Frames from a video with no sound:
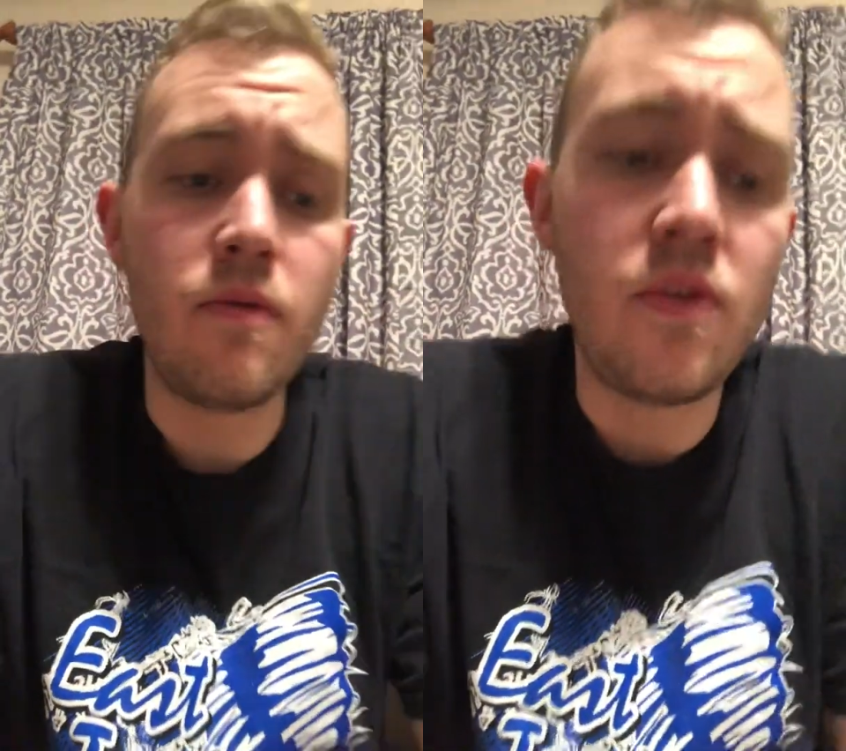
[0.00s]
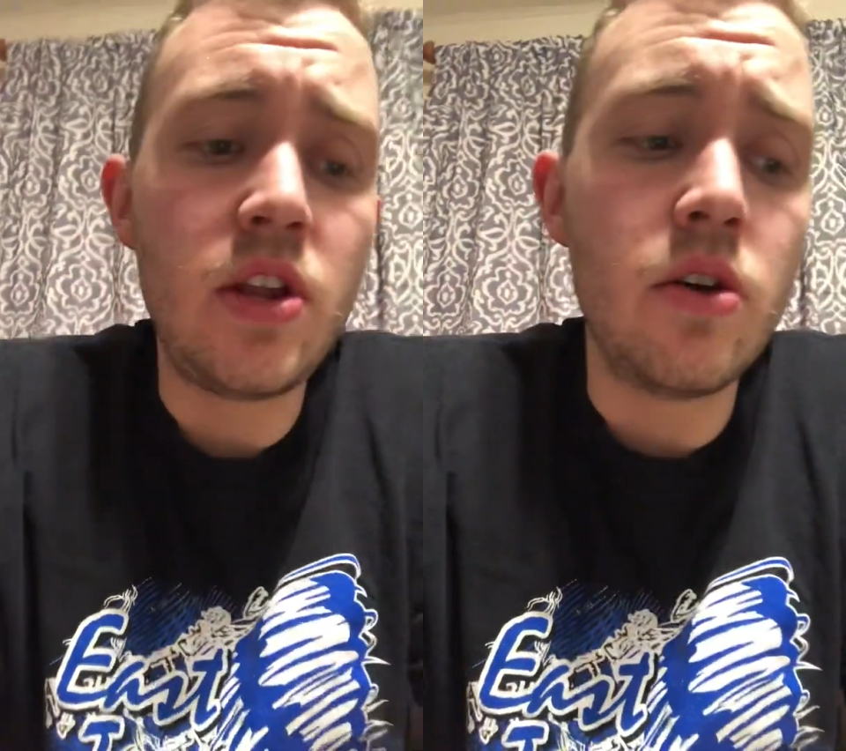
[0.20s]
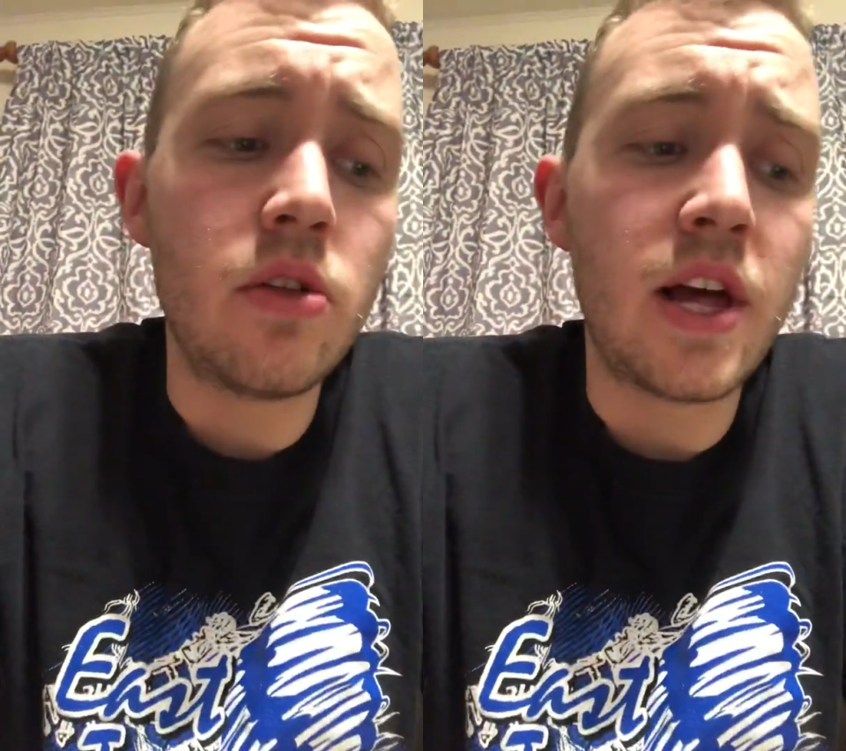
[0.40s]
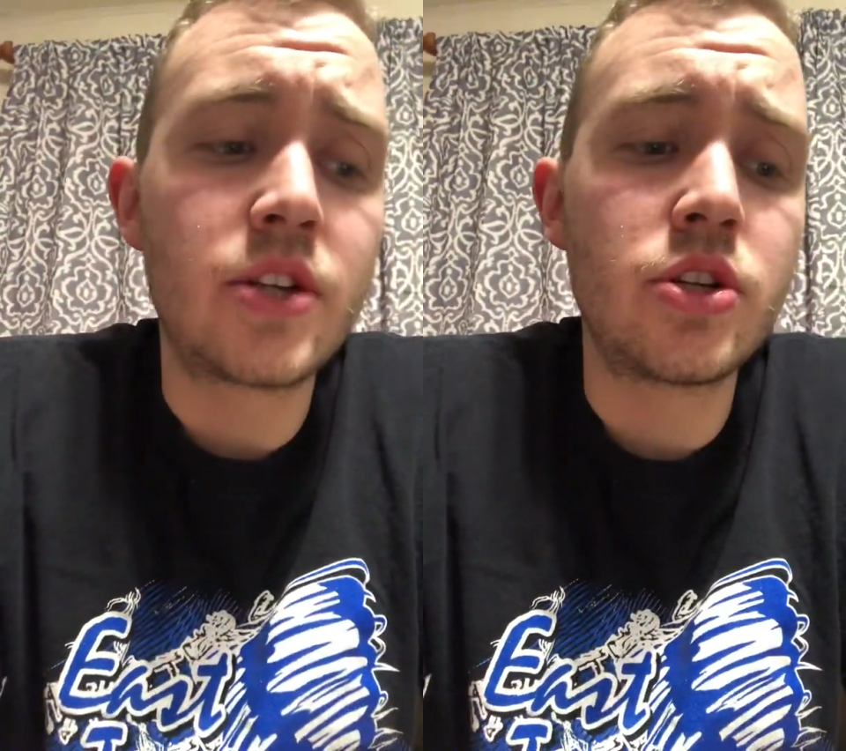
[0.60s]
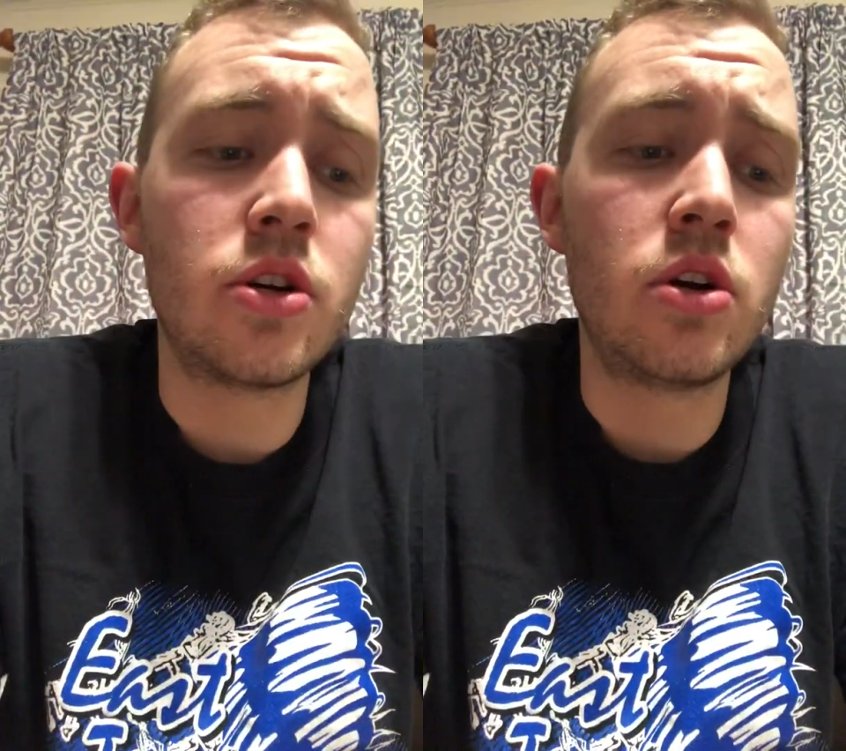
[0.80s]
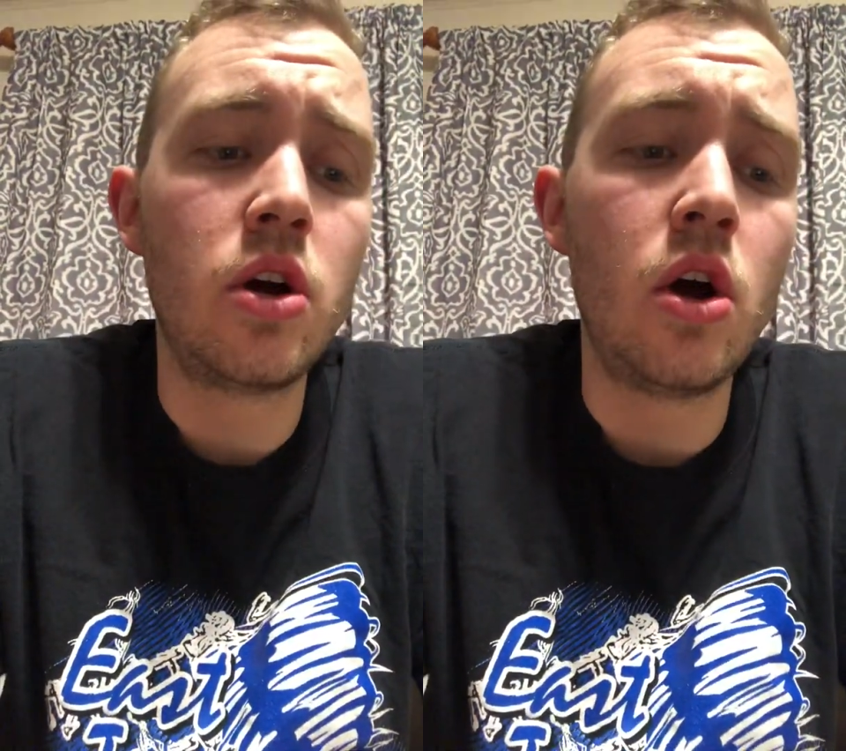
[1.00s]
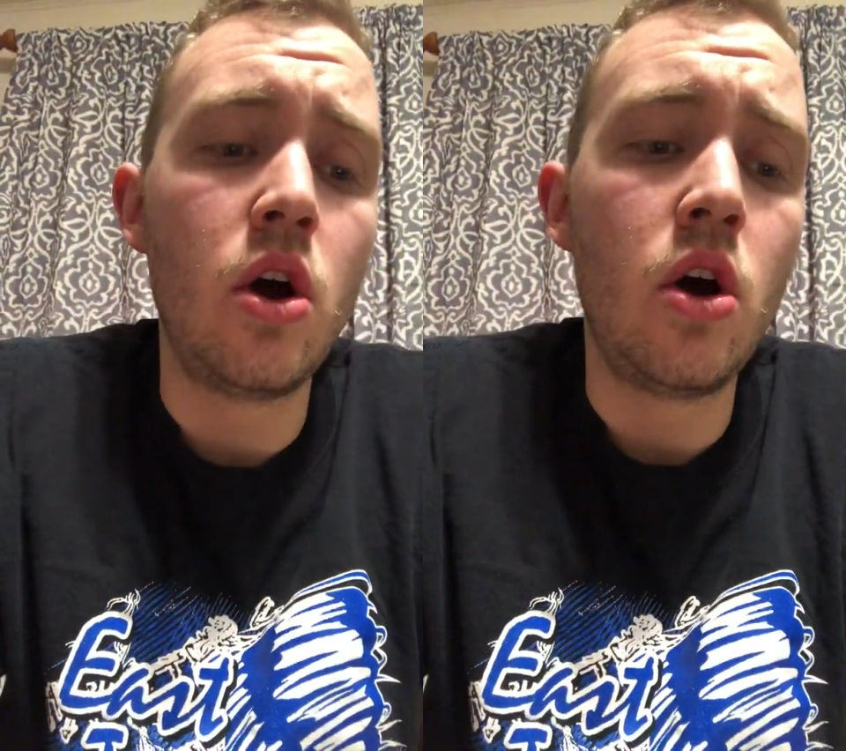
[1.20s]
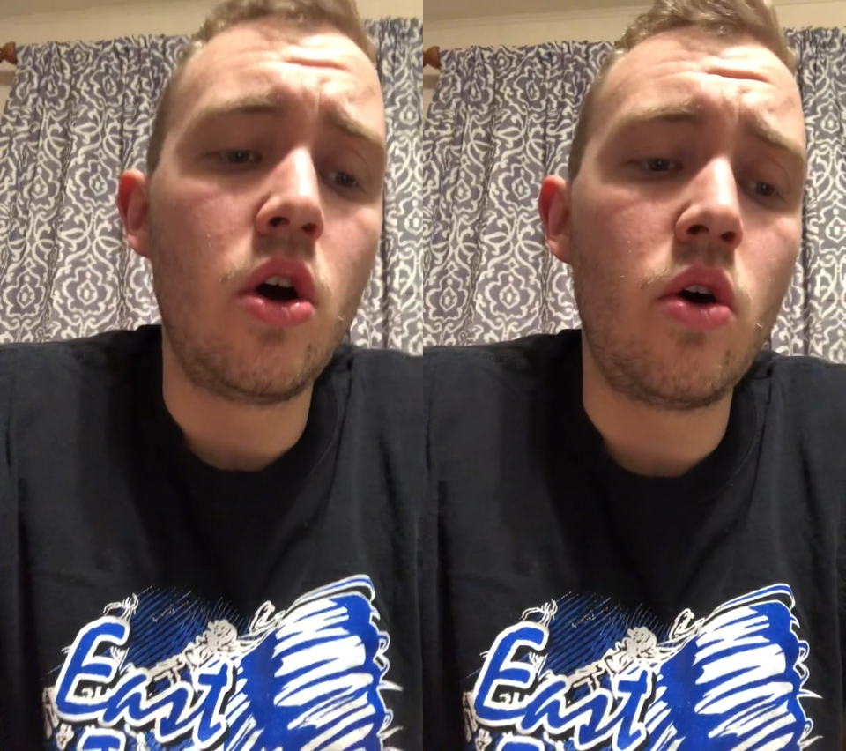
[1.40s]
video lecture,
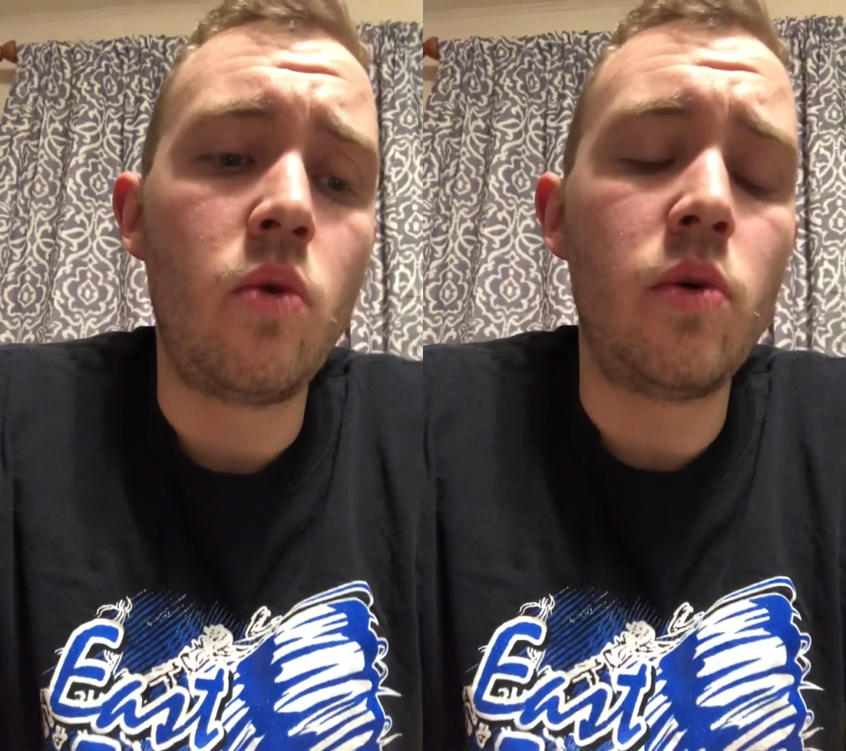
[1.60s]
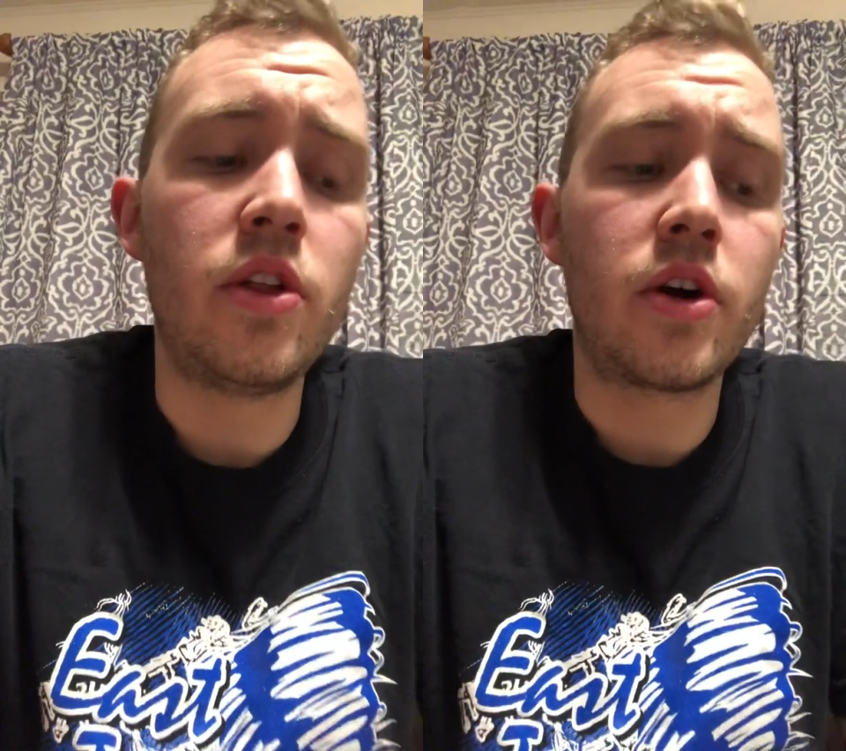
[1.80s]
one